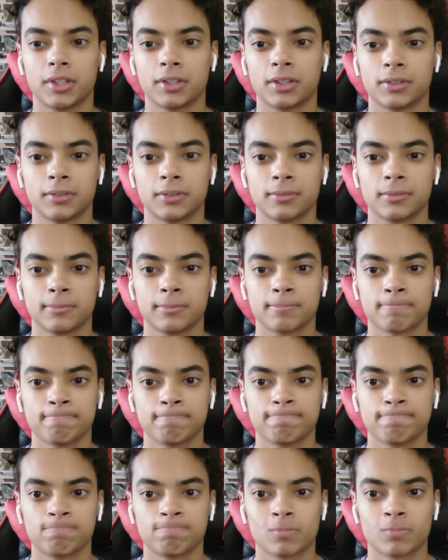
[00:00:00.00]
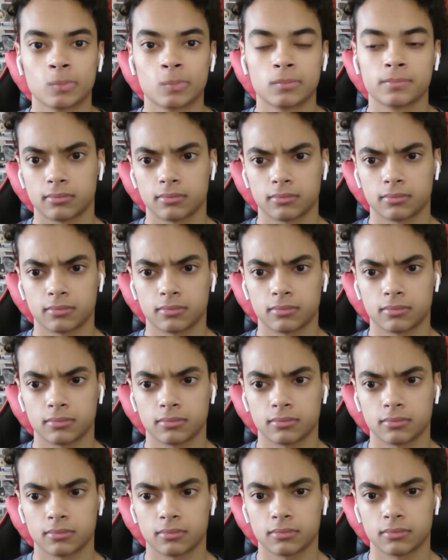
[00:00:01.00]
That's all we need to know. Who's bad as
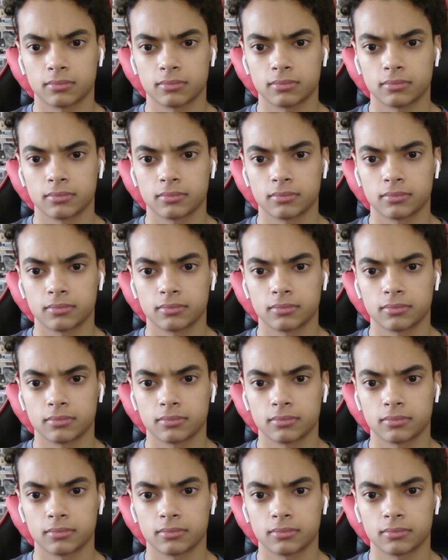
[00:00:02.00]
dead?